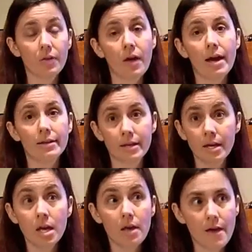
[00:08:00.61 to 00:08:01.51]
And that
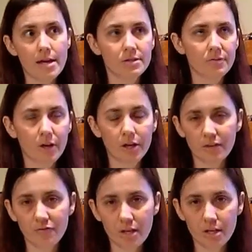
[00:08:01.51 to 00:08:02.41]
is very
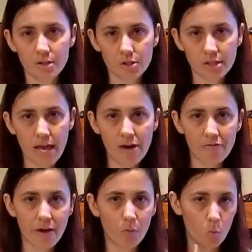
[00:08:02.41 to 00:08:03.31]
convenient, just to have
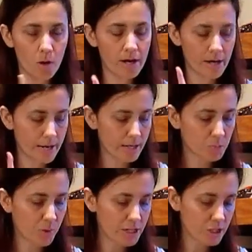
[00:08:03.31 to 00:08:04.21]
that one
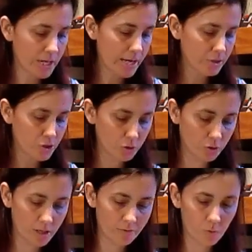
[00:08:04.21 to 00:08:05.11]
expiration date that you're
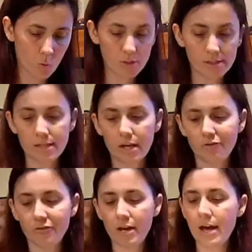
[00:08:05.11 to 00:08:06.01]
looking for, instead
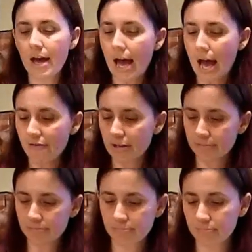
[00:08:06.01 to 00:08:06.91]
of
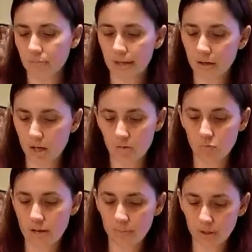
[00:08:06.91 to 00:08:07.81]
having like
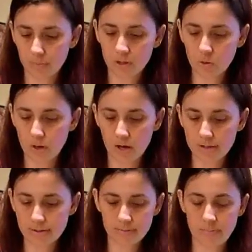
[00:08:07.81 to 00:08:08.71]
Red Plum
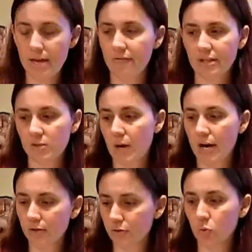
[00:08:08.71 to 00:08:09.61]
coupons may have
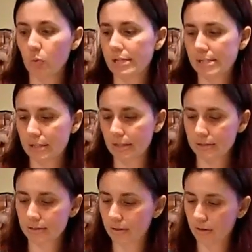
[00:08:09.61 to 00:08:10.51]
expired the
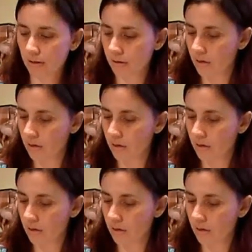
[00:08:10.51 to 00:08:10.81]
26th and the